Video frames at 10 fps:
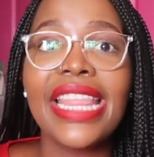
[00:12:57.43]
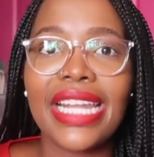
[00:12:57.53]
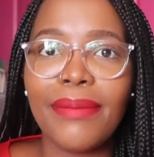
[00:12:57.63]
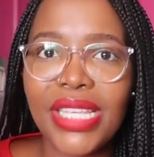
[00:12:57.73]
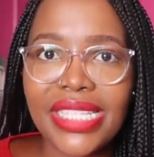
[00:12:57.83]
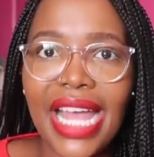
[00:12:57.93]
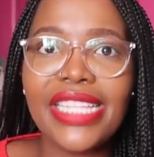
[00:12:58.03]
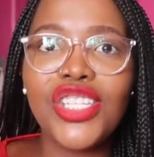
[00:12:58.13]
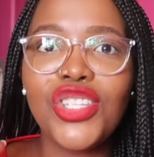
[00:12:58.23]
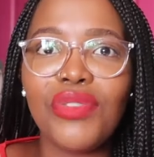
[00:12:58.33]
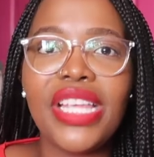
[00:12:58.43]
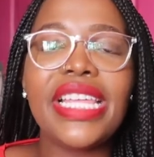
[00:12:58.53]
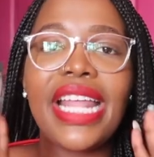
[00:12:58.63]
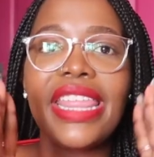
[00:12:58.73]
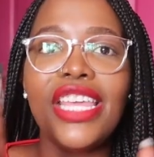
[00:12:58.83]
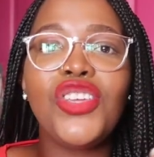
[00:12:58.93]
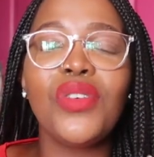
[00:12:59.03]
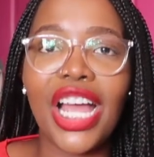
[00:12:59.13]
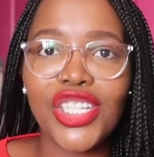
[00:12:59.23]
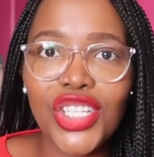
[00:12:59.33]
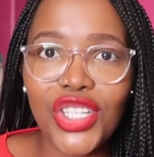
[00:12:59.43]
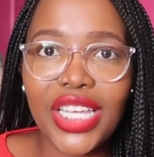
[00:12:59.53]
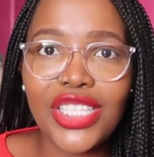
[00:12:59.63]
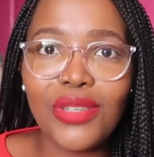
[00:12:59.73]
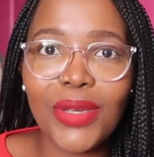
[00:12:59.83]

that I'm excited to read, that I think you guys should look into,